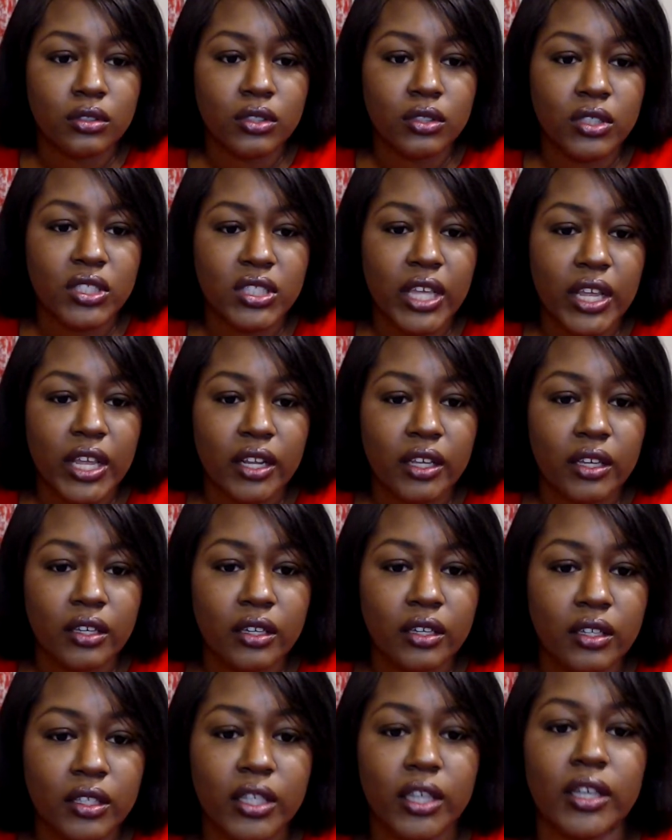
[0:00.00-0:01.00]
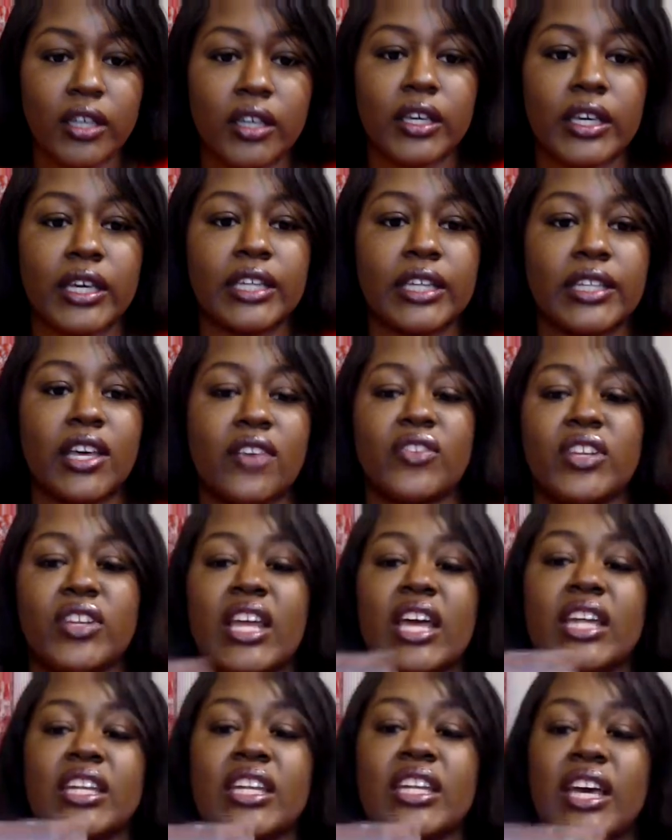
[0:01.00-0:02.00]
is that it? Yeah,
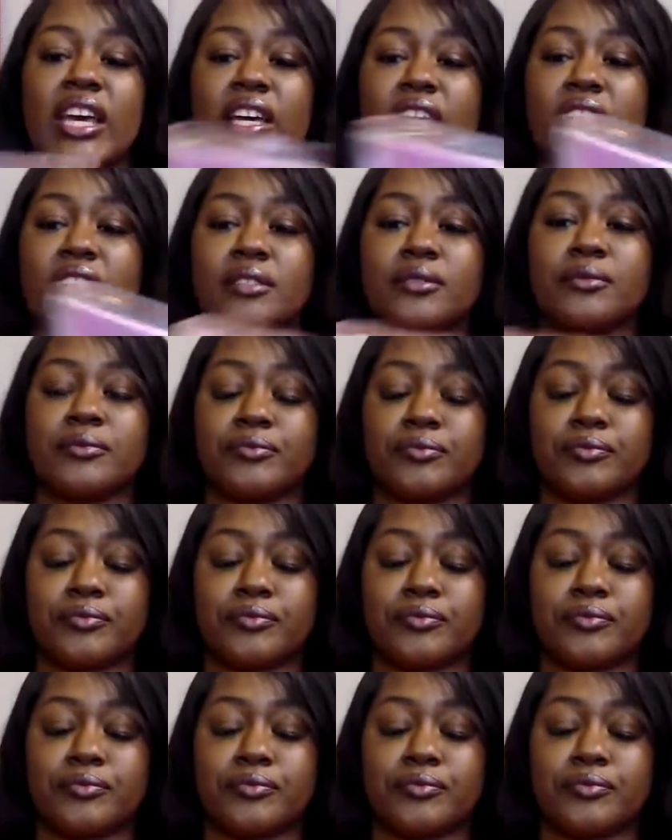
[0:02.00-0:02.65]
$11.99.